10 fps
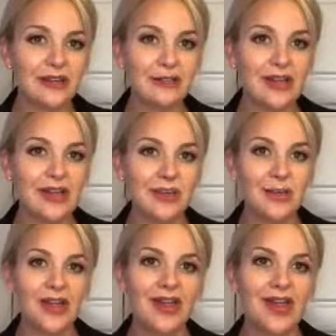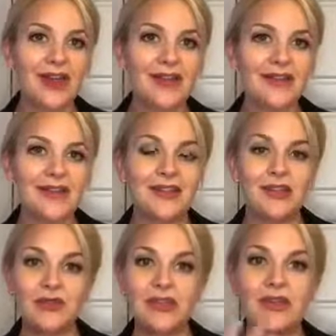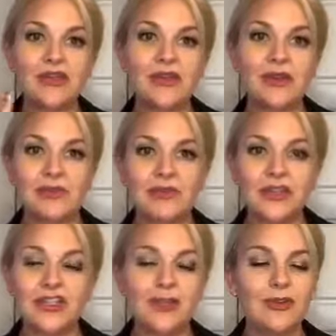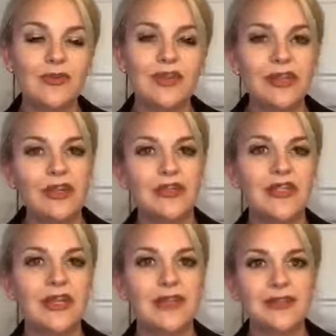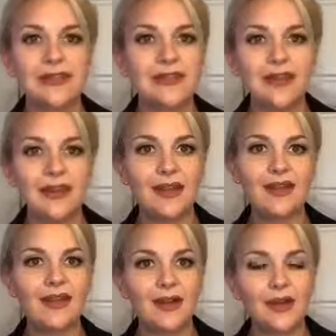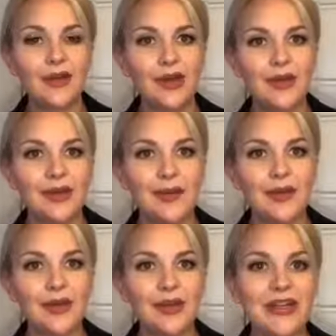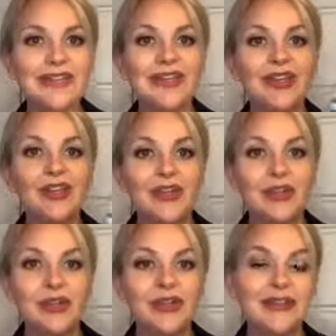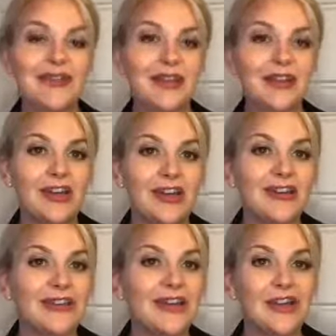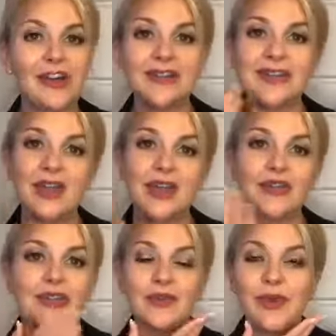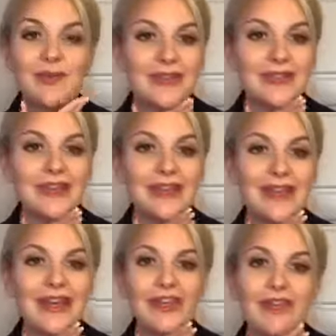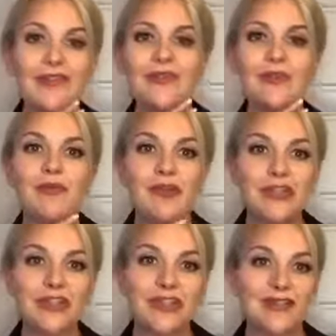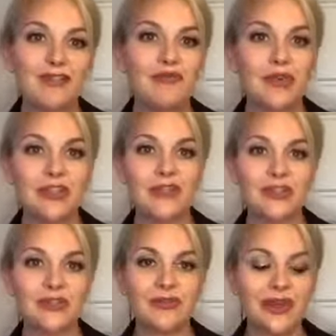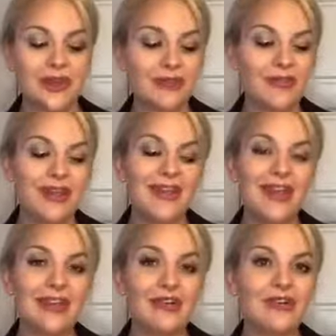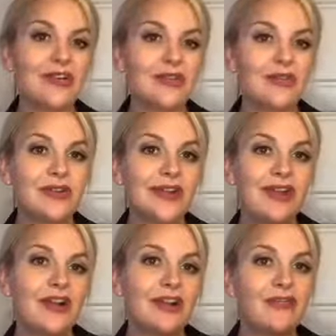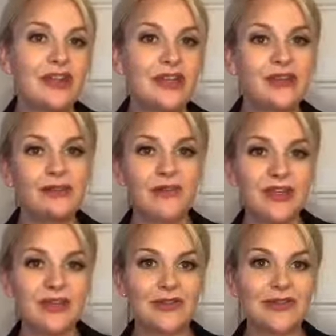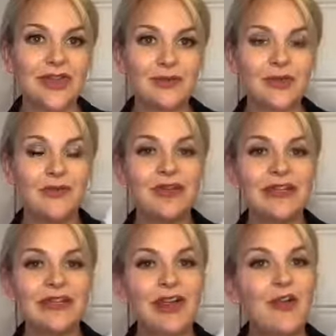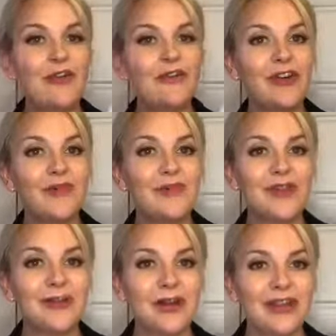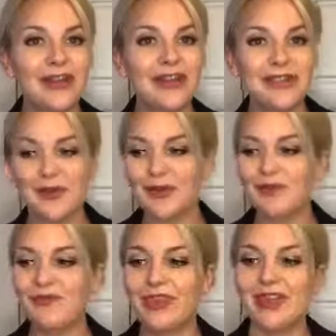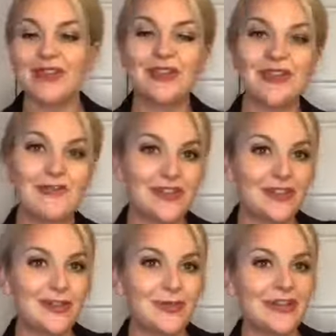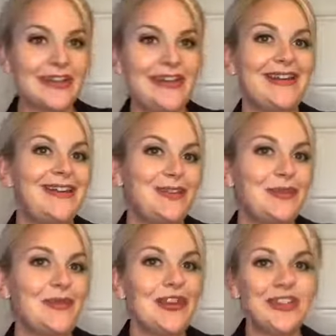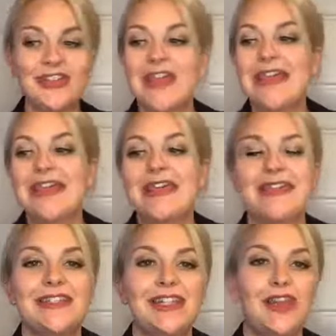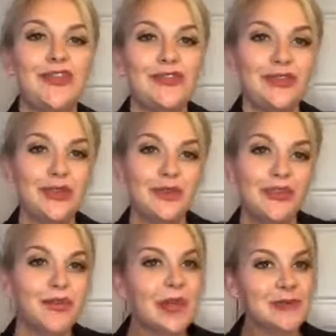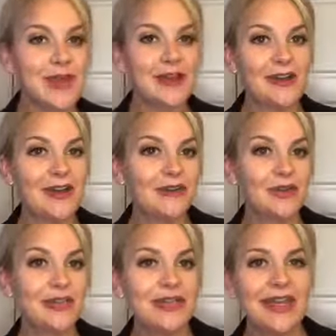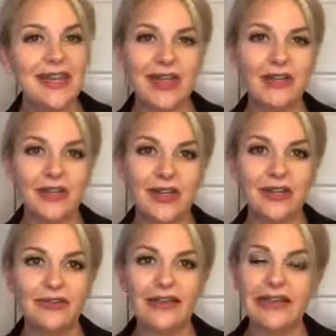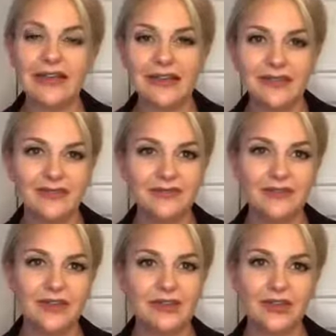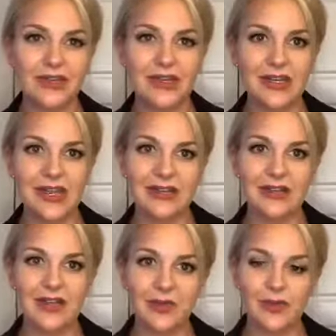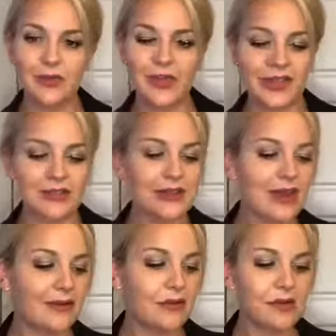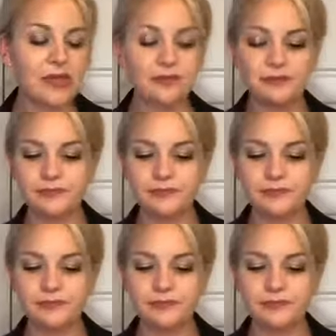of makeup and you really just want to freshen up, you feel like your skin is loaded up with oils, you can put this on a gauze, just wipe the skin, and you're going to feel much cleaner, much fresher right now. And you're also going to get all of the bacteriostatic properties from the Bioacne Toner. So you're going to feel super clean, super fresh, and you can put your mask back on afterwards, and you're not going to feel like you're going to get a lot more breakouts afterwards.